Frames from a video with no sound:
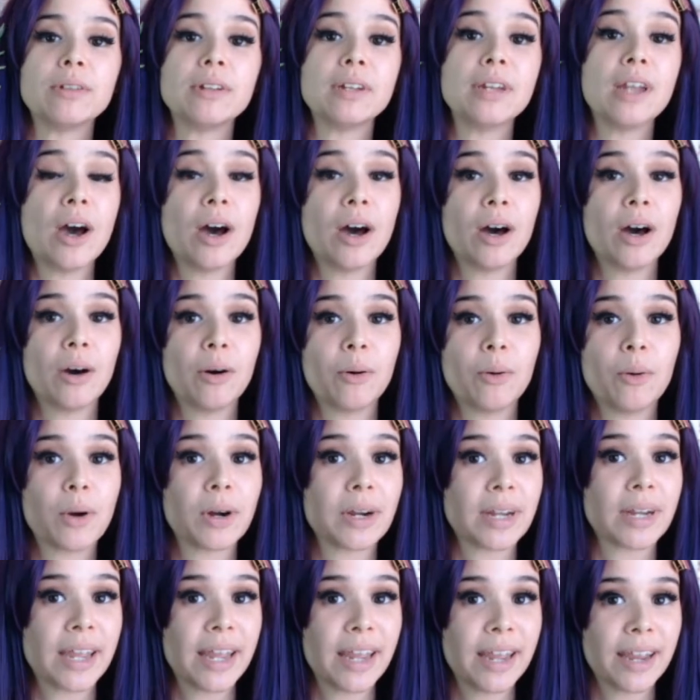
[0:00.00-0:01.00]
know
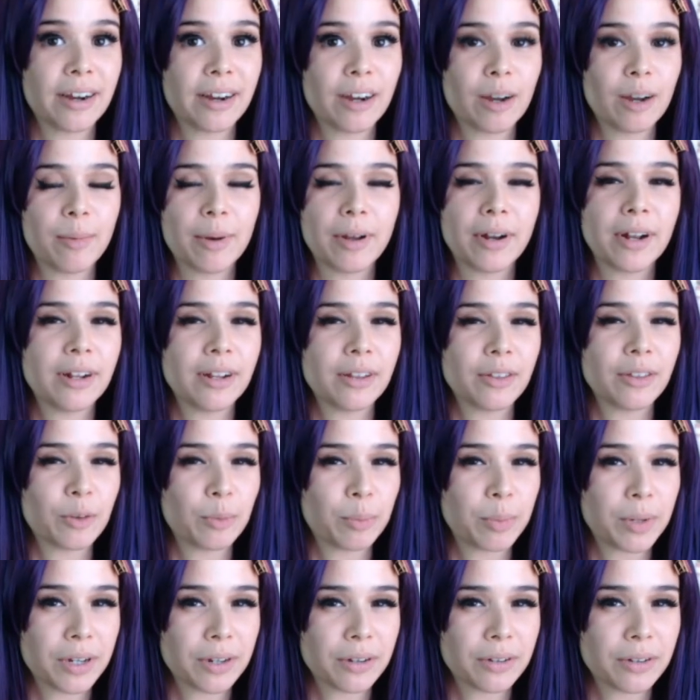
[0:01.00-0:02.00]
or care about any other
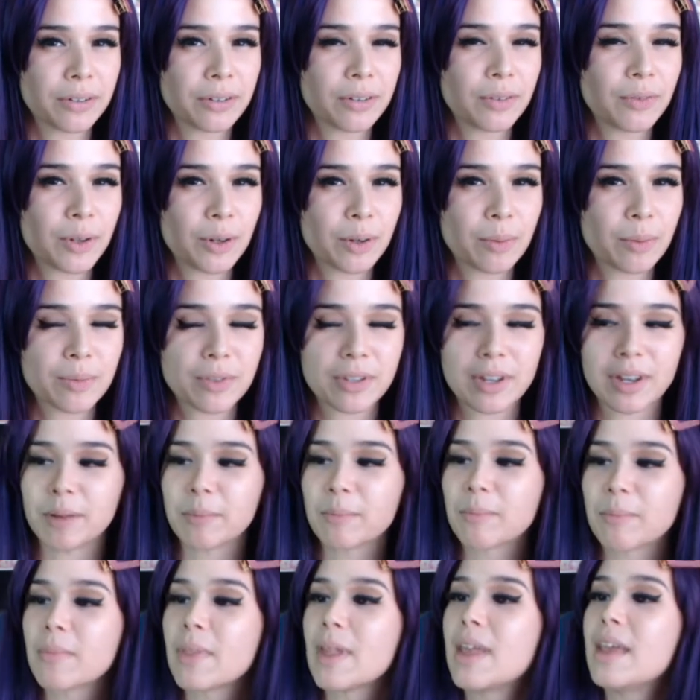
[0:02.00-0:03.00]
Pierce, if you know what I'm
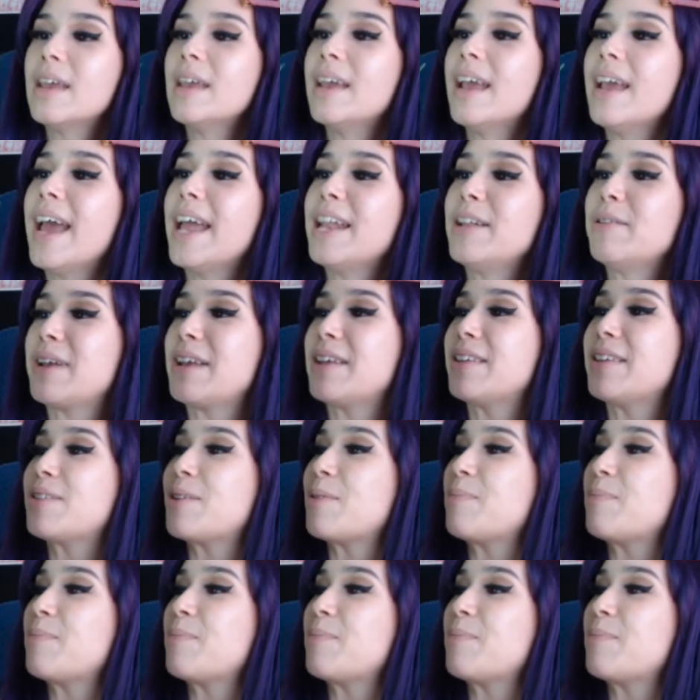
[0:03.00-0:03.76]
saying. Anyway, so